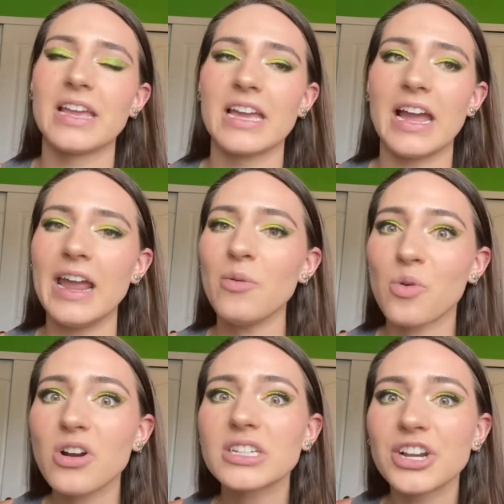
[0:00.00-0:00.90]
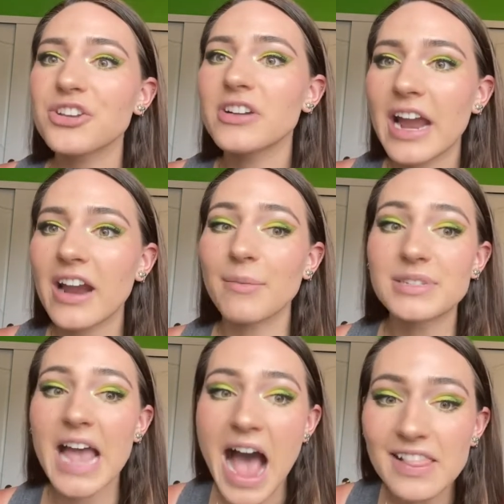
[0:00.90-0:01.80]
It works on your hair, I'm
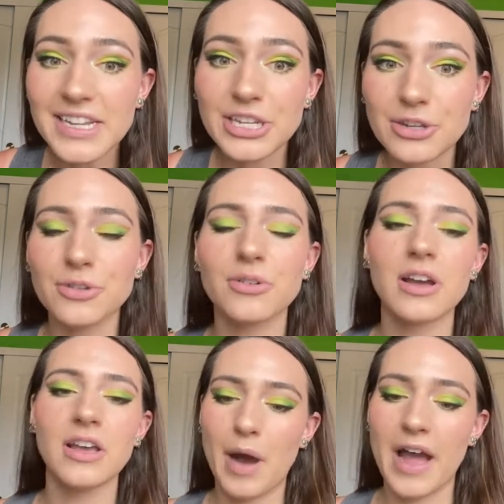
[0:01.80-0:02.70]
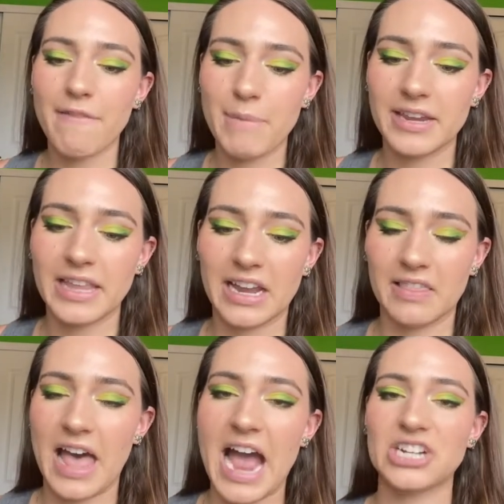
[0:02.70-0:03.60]
telling you. I've made like a
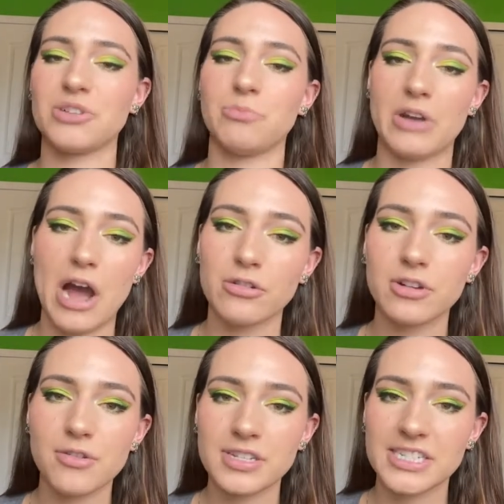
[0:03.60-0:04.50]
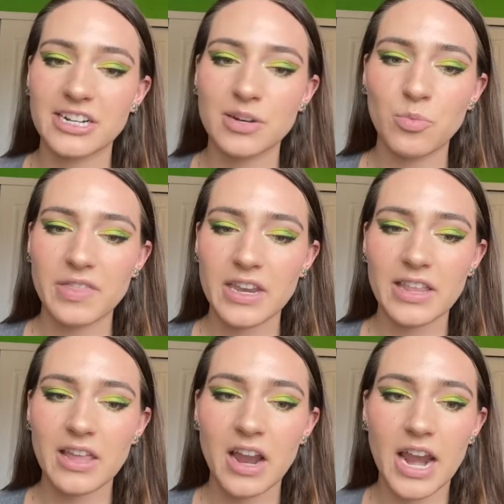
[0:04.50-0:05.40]
lash and brow growth serum with it in
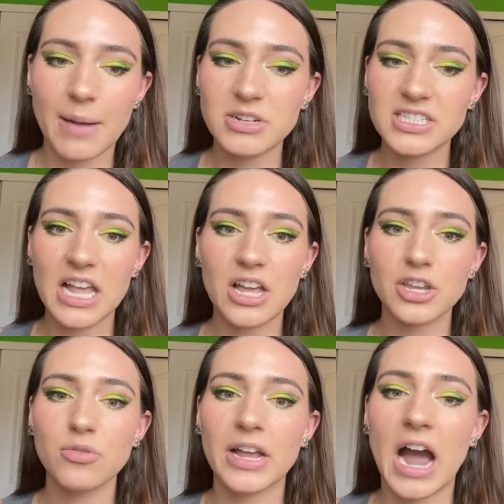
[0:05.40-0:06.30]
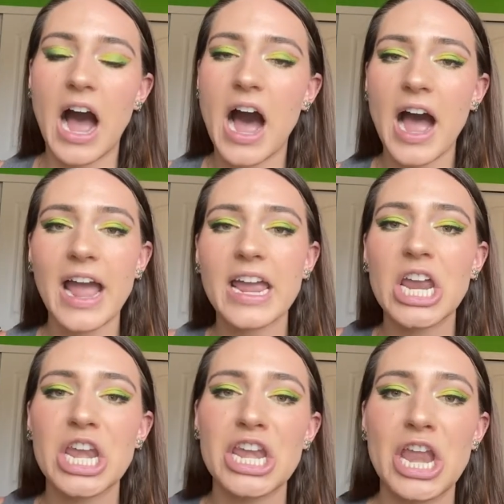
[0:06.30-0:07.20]
there, and I'm just telling you, like, I
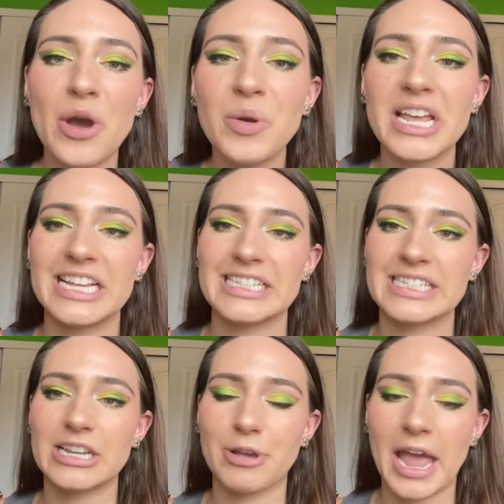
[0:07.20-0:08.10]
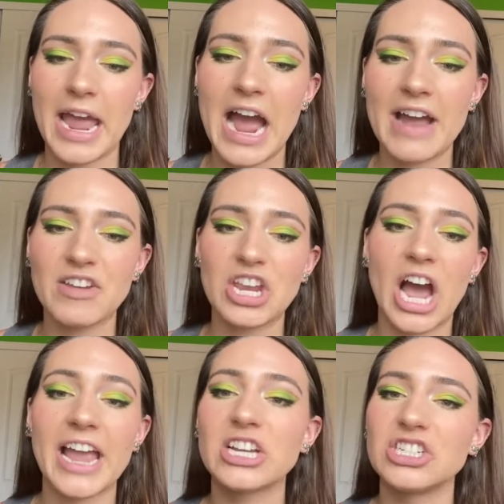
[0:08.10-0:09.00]
noticed, okay?
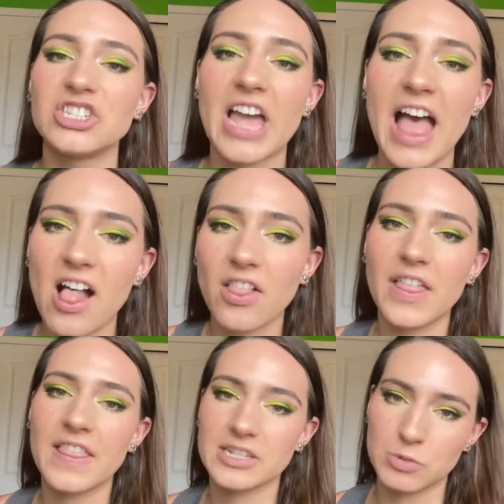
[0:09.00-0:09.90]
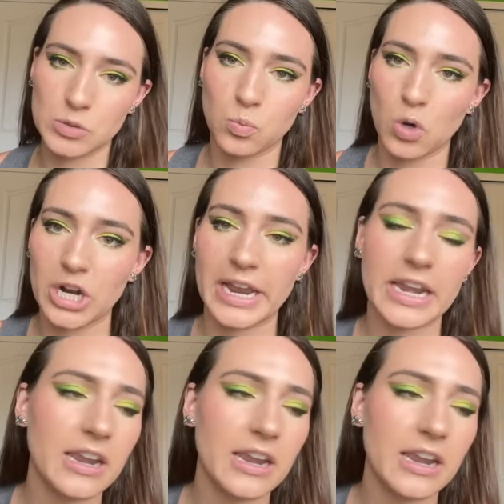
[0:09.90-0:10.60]
I could tell that this was working.